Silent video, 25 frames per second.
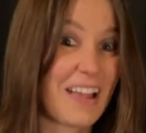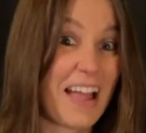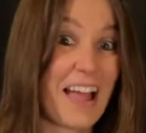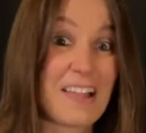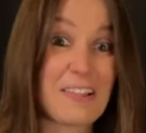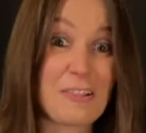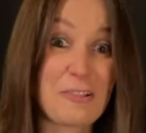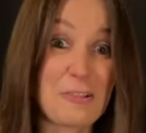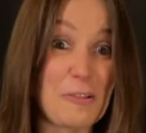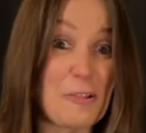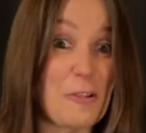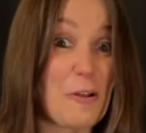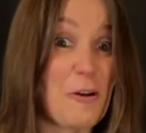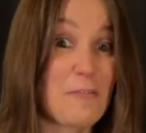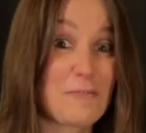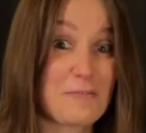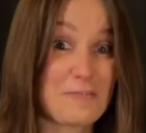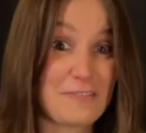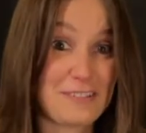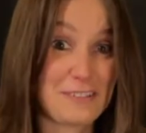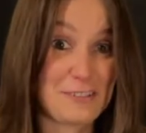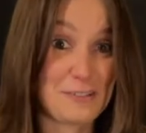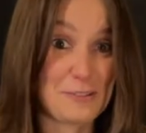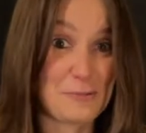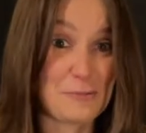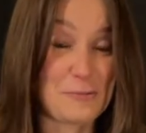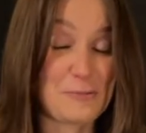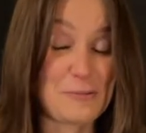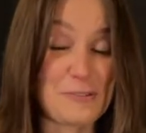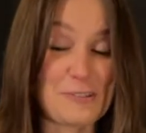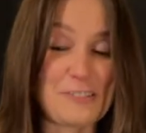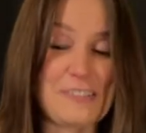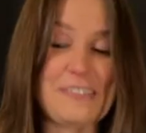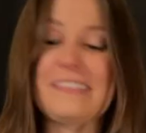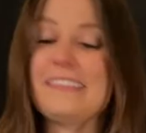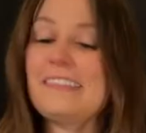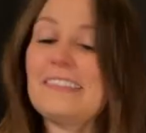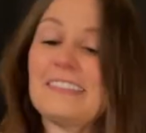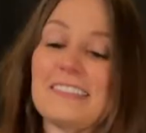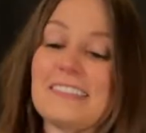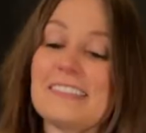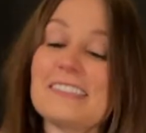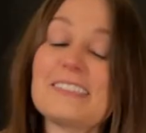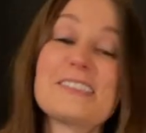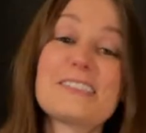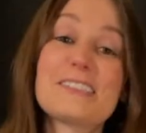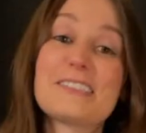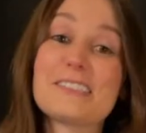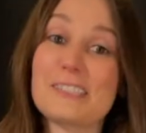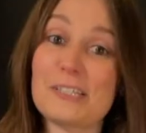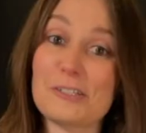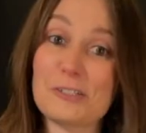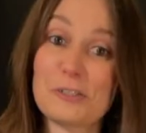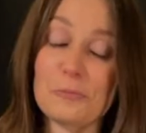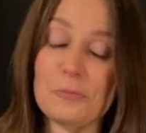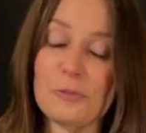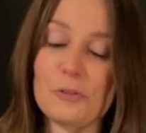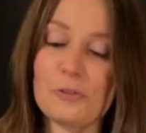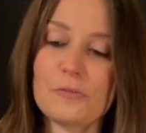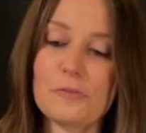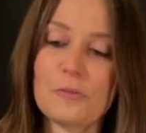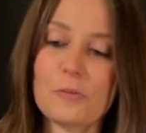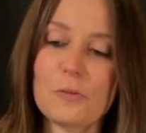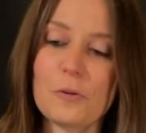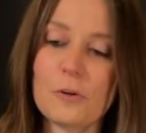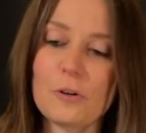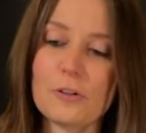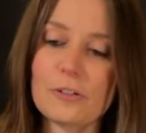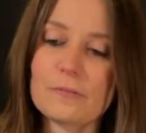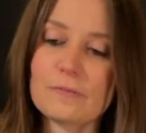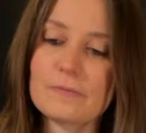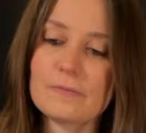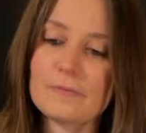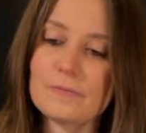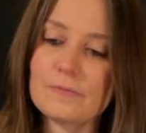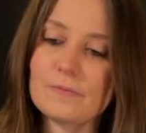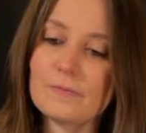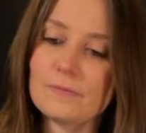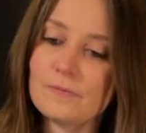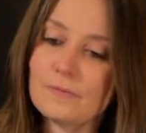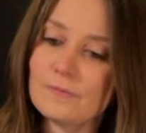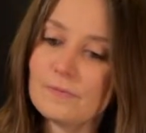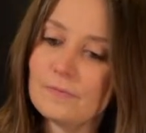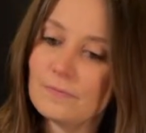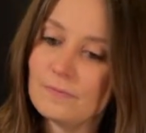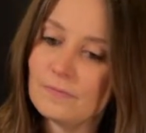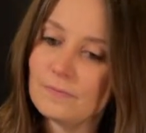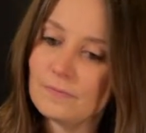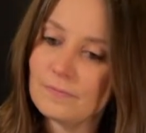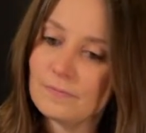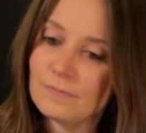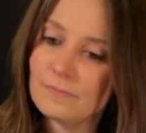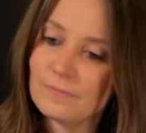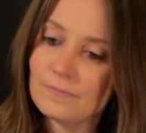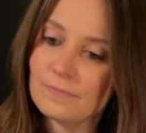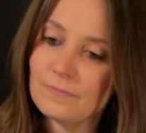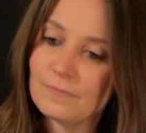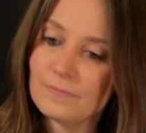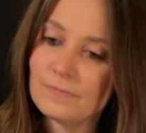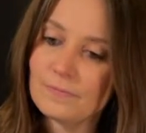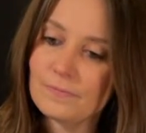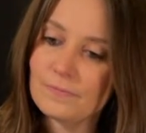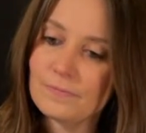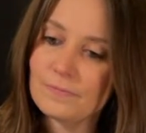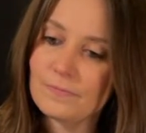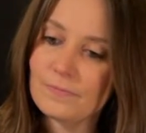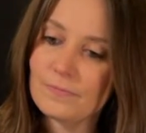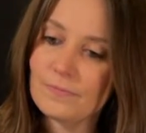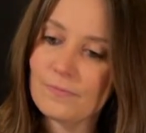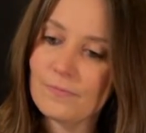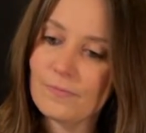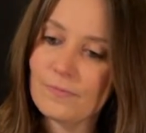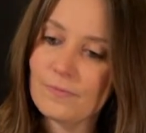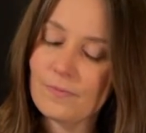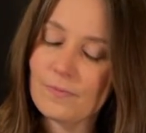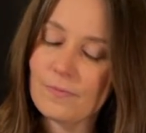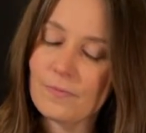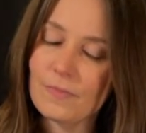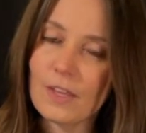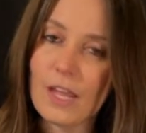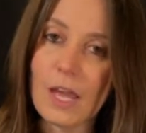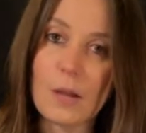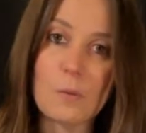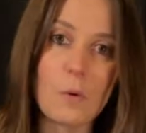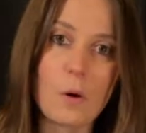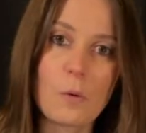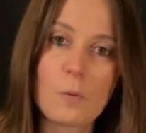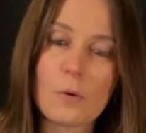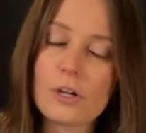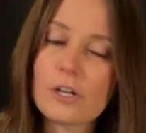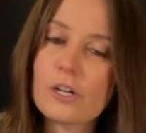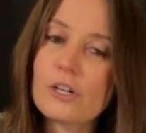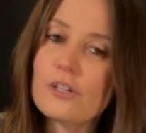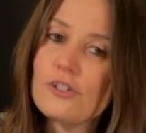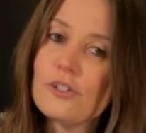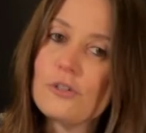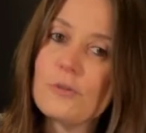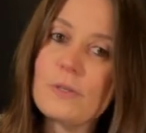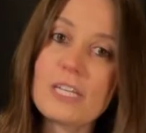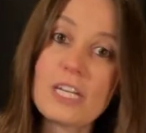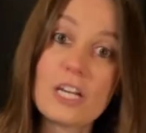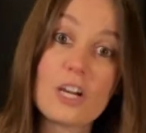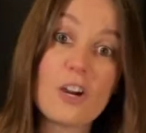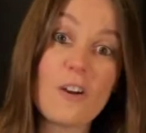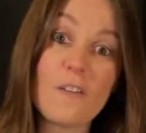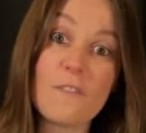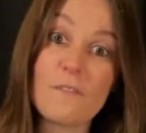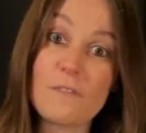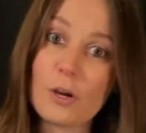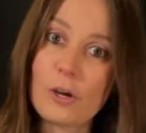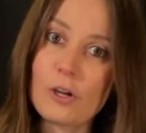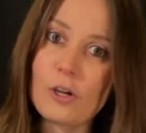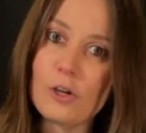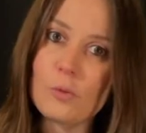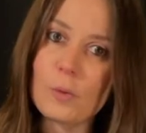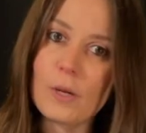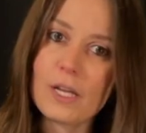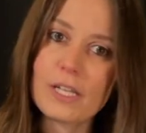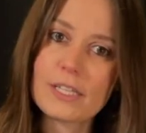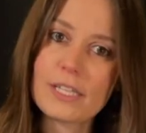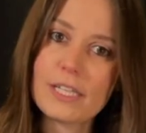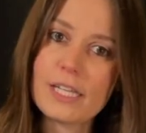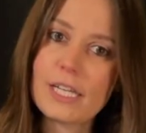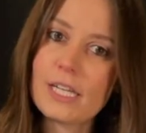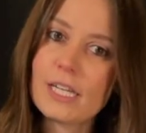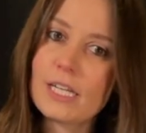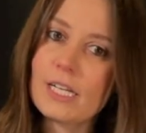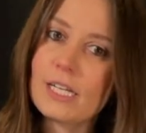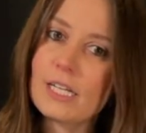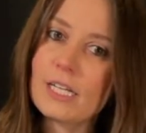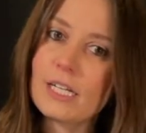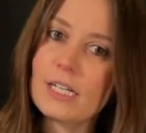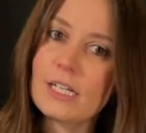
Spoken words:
I love this chord. This is such a beautiful chord. And what we're gonna do here, very quickly,